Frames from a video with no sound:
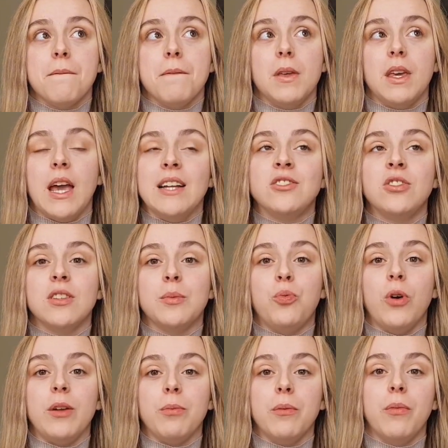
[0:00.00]
get to the
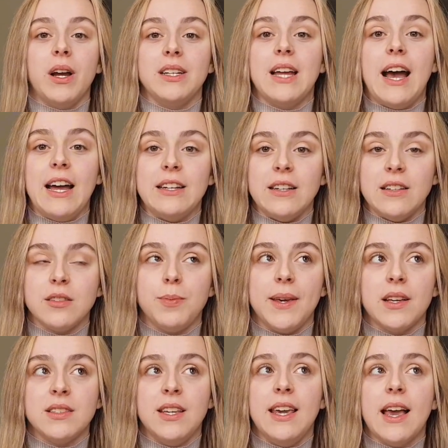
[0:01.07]
point where my dad is,
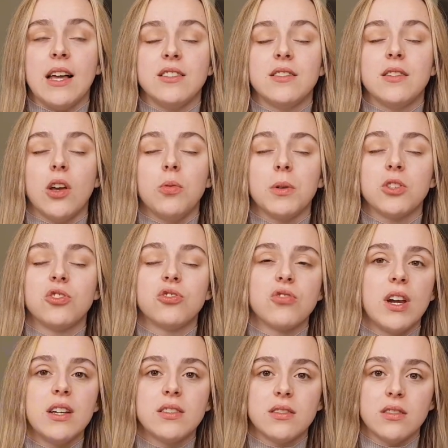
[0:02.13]
because he had so much
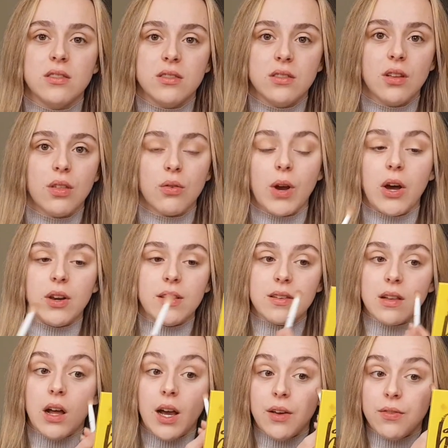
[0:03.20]
stress throughout his
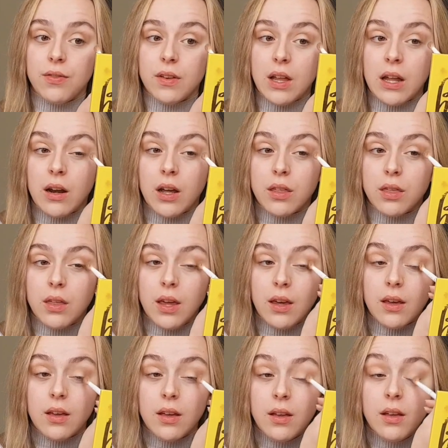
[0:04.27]
life. And I
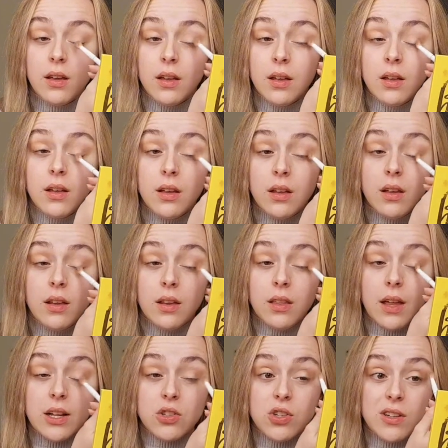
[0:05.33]
think
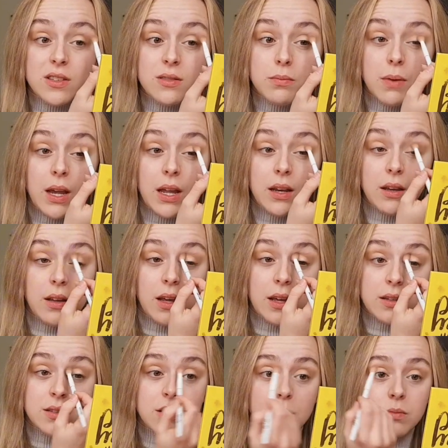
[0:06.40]
that just made
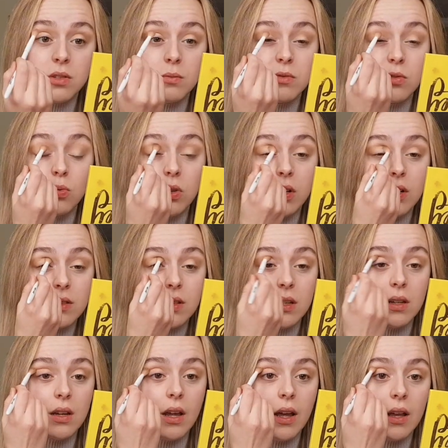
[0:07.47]
his symptoms worse,
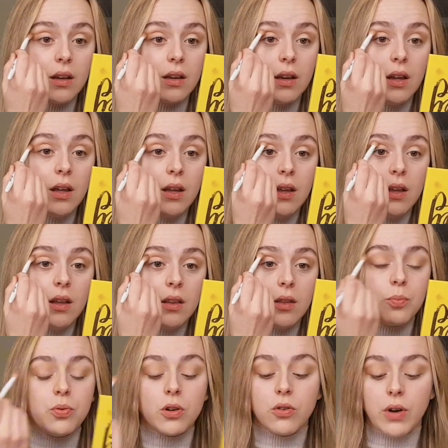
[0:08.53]
and the
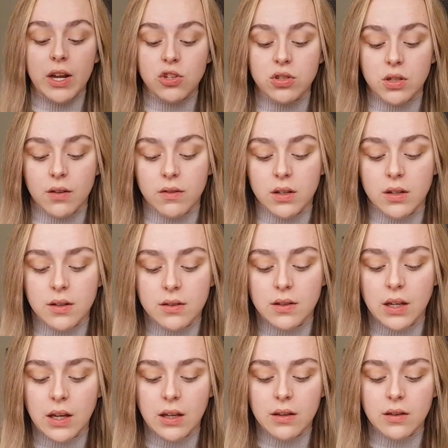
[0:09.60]
progression of the
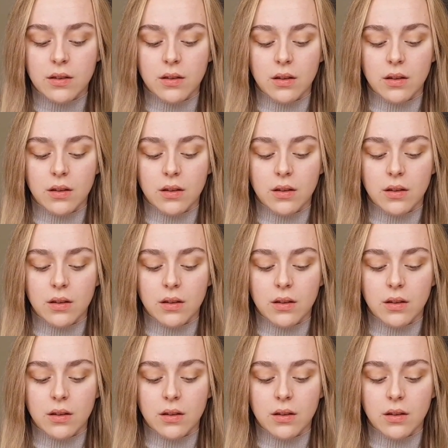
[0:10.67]
disease